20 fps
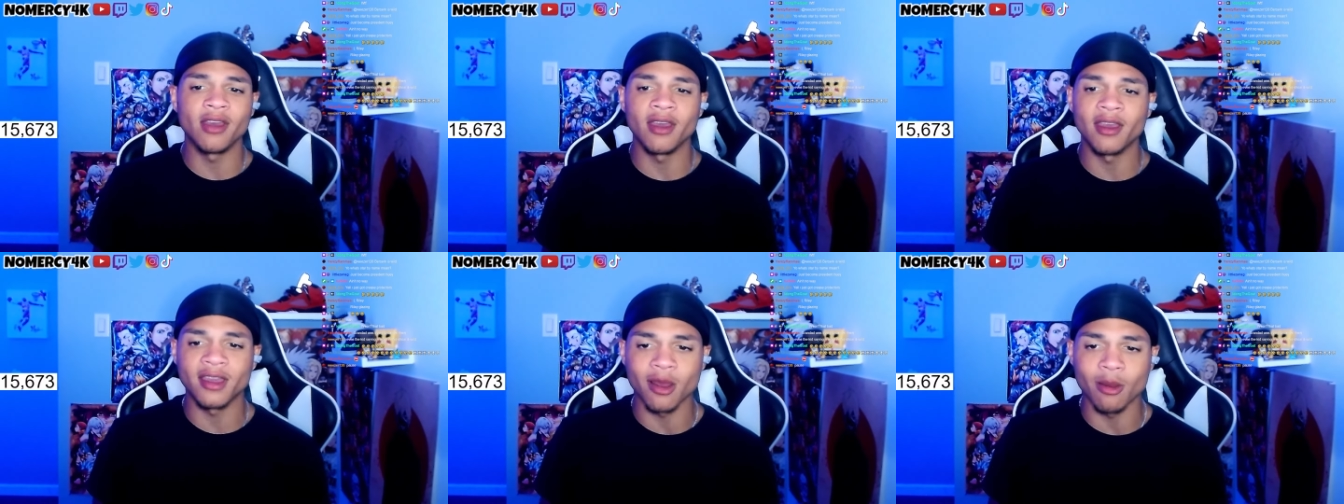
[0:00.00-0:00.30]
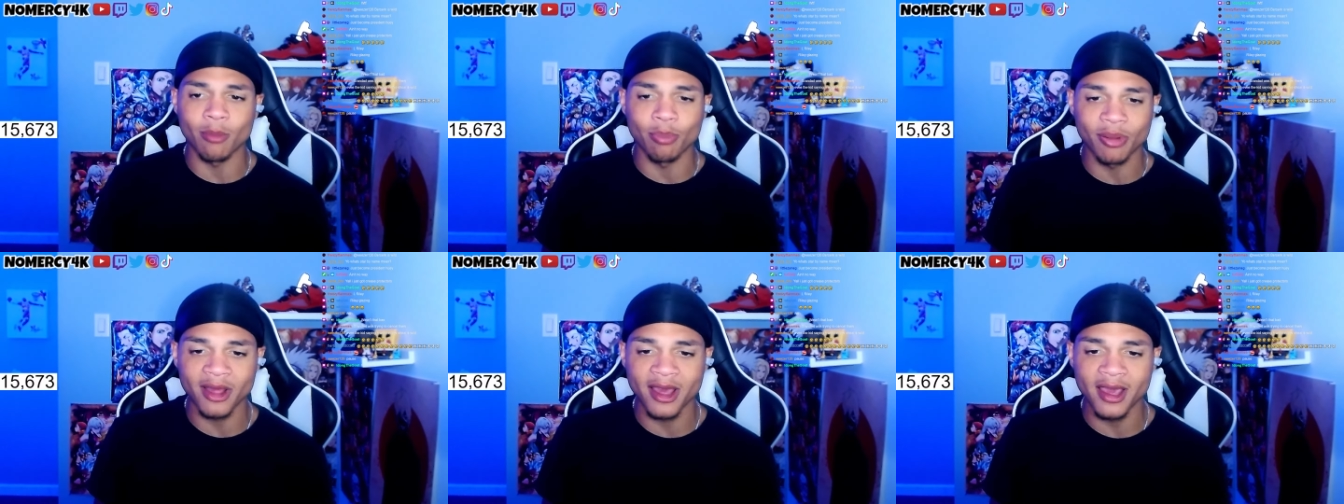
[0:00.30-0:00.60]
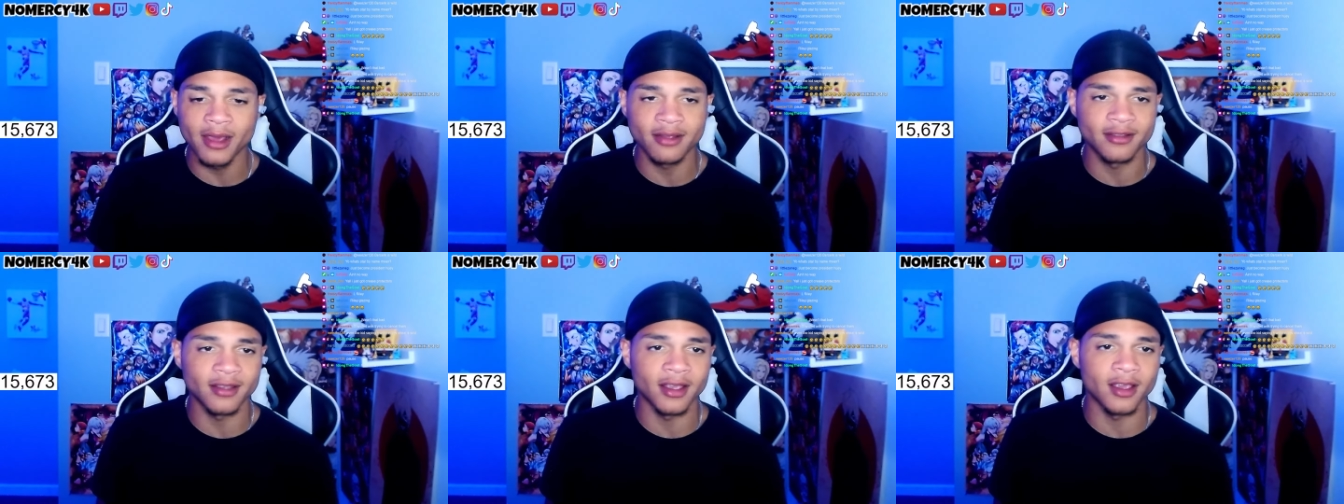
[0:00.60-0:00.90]

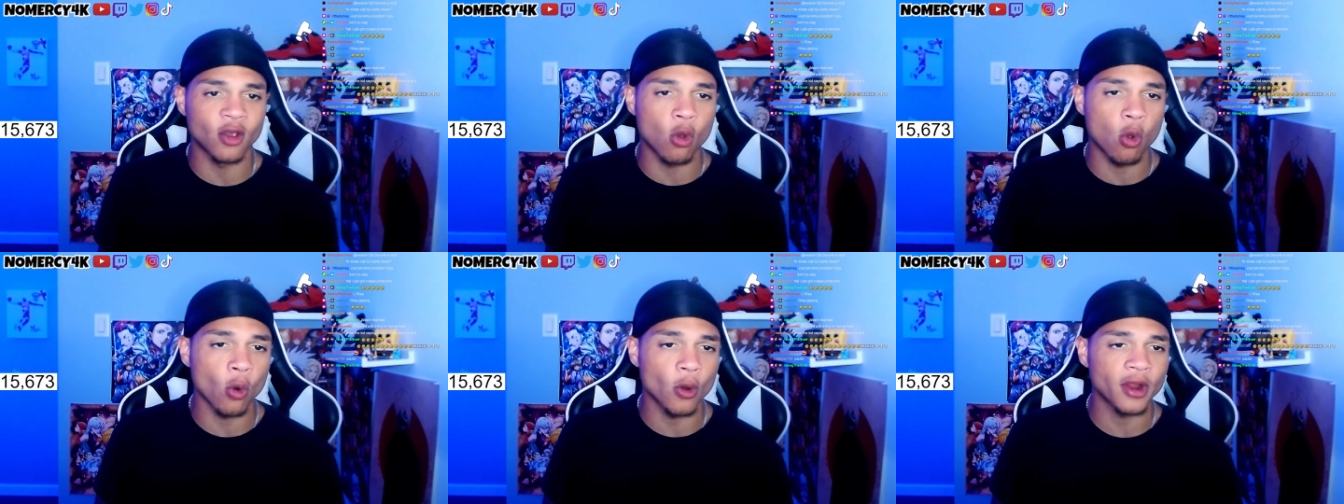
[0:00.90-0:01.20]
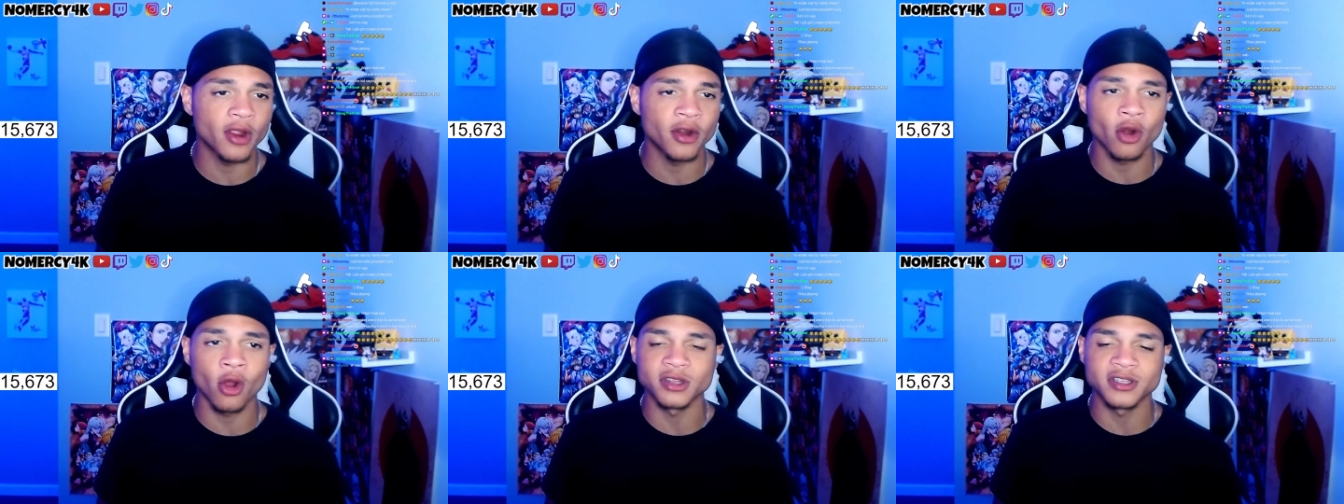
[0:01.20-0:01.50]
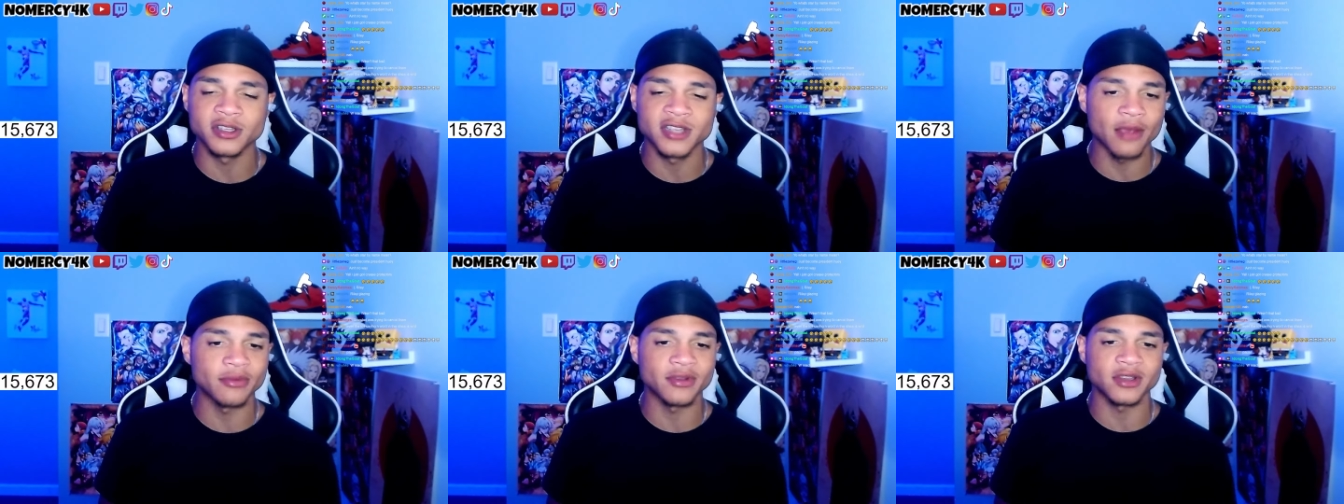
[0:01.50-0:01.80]
complaints and court and all
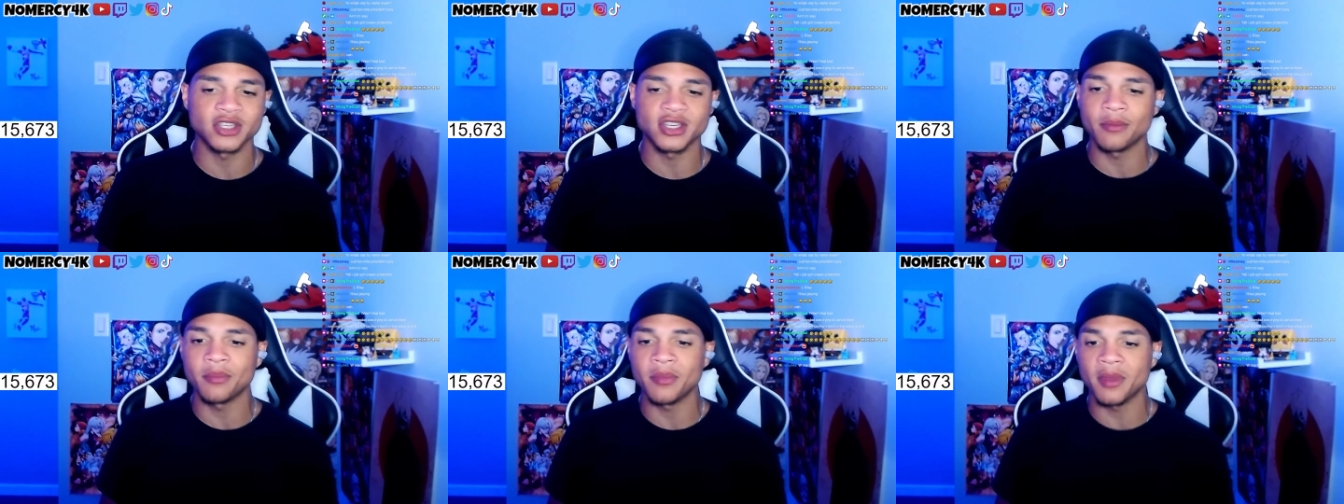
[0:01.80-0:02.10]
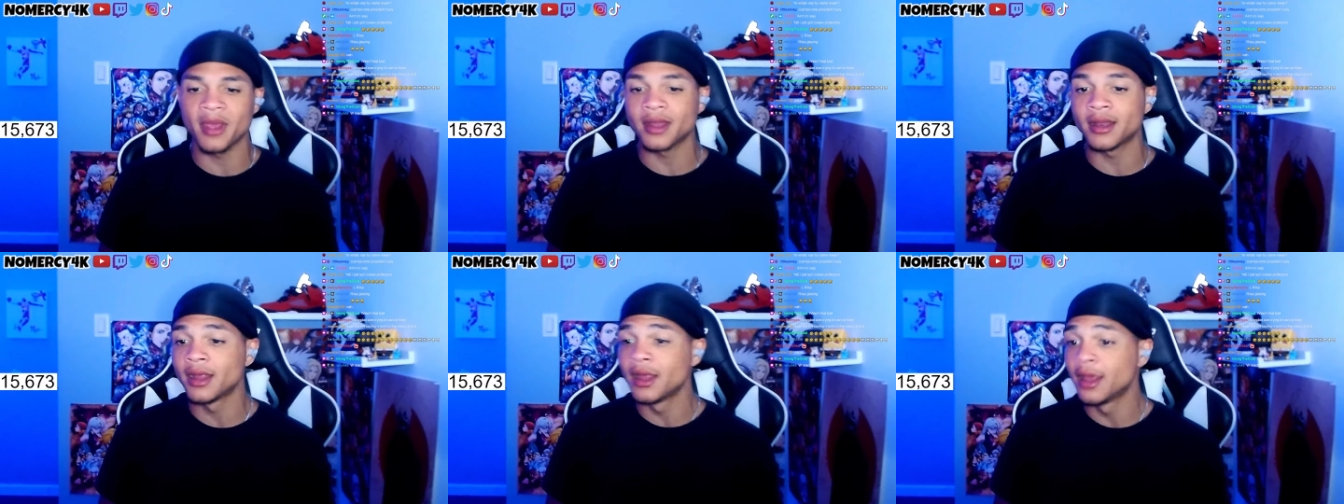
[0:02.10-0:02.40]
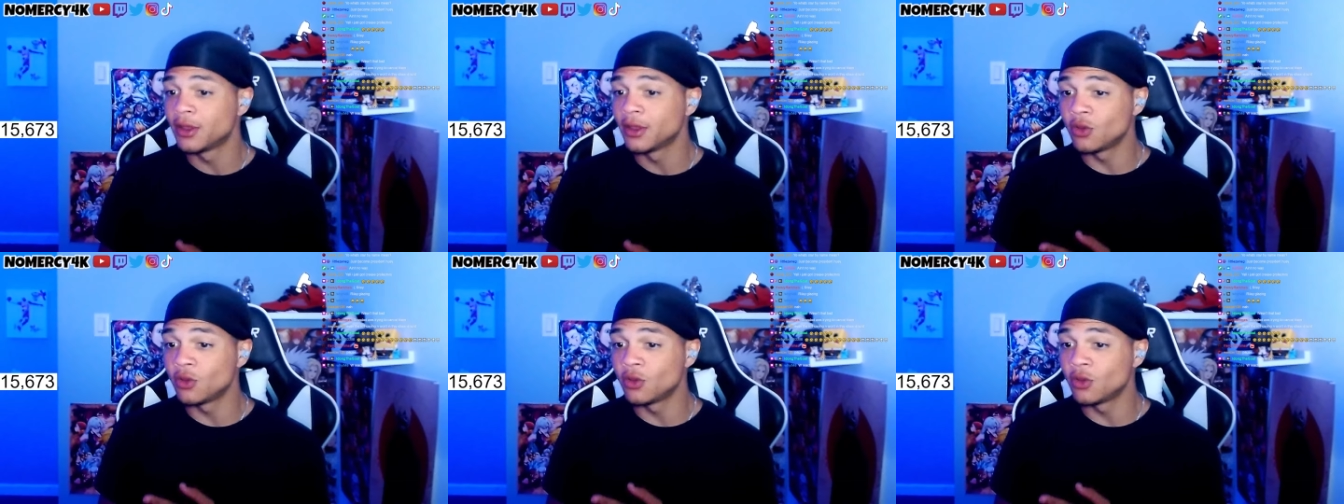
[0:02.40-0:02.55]
types of shit, man,